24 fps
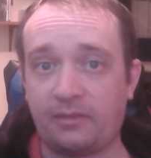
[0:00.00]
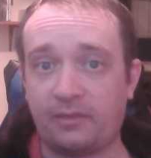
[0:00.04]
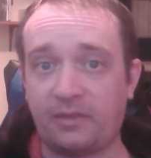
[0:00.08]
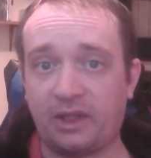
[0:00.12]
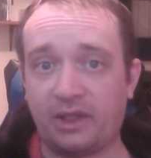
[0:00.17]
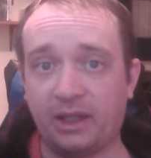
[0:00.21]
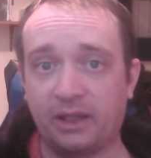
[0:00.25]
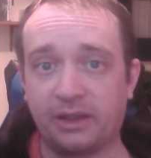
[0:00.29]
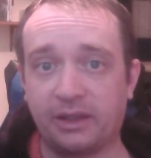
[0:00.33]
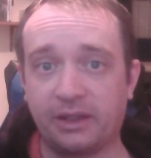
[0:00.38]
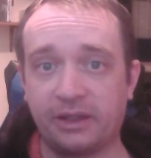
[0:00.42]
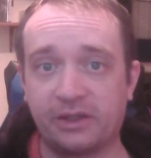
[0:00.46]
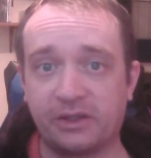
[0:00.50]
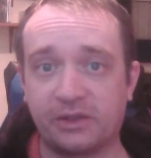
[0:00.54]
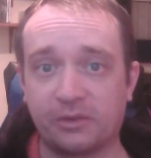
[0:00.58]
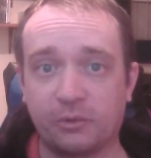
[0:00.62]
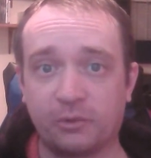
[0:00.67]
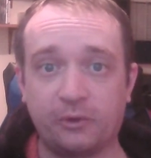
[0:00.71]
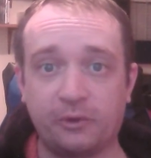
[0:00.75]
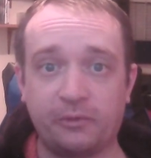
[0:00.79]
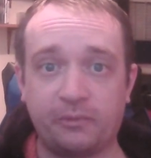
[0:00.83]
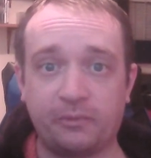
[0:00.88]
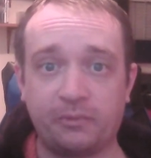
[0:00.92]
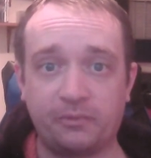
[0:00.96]
these are
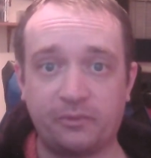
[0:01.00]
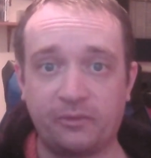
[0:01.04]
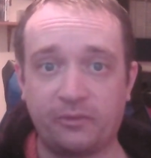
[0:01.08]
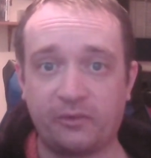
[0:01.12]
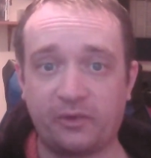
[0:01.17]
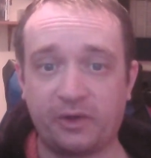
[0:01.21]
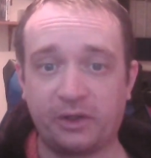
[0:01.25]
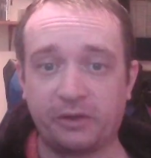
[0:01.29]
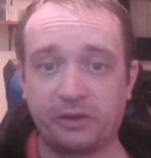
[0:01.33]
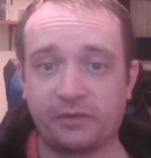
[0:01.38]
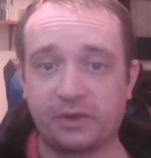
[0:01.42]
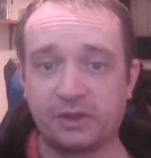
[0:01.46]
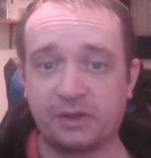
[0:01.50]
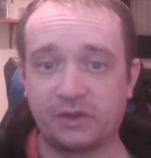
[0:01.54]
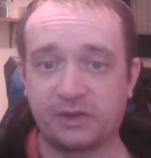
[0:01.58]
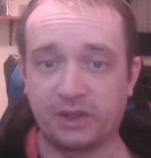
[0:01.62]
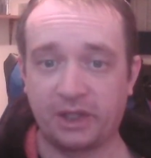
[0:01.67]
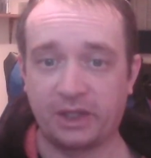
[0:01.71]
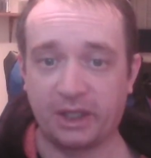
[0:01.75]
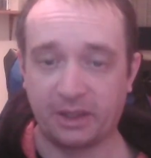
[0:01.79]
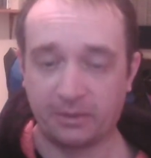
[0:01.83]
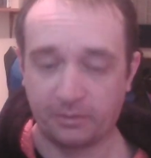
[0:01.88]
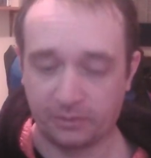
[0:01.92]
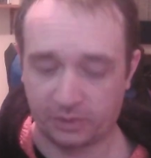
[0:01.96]
all Final Fantasy
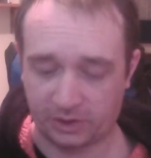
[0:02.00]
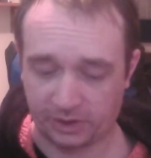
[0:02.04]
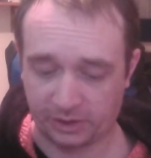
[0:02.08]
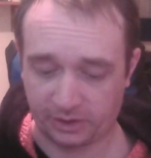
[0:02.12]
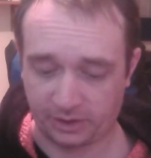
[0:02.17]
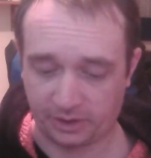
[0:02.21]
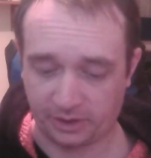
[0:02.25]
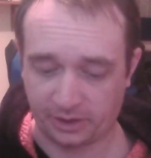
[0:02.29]
games.